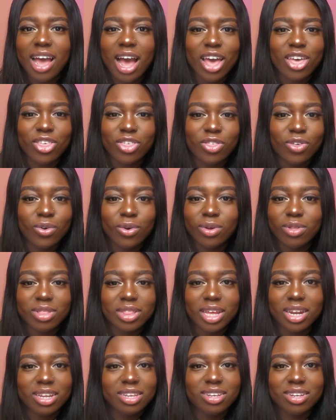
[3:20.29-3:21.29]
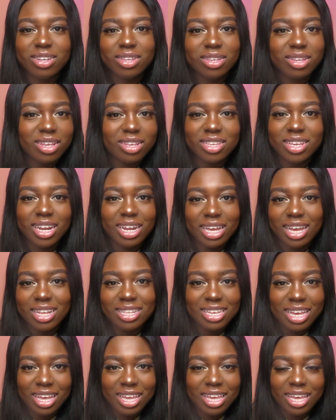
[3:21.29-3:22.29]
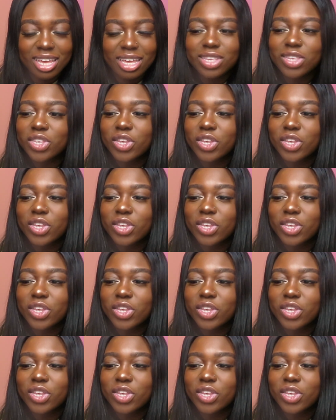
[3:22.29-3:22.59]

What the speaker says: I thought, then it's gonna get techie.